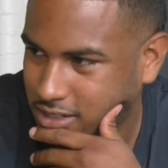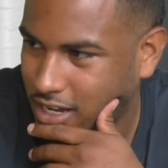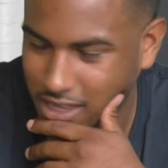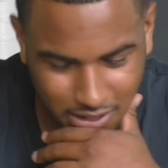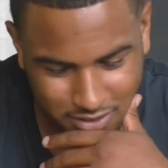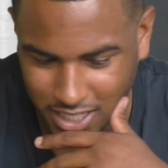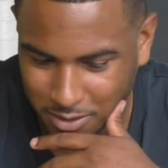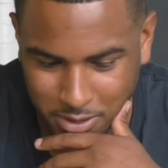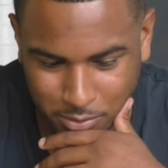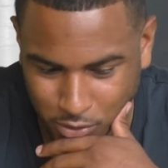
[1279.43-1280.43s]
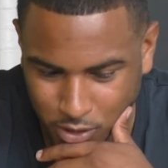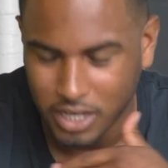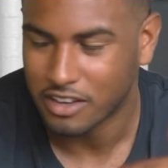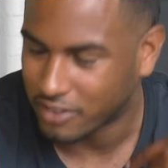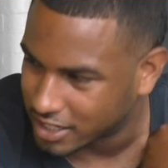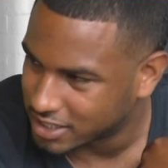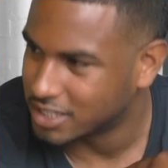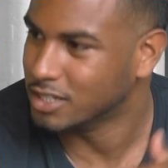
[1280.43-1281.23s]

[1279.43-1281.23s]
I love telling people, if I did it,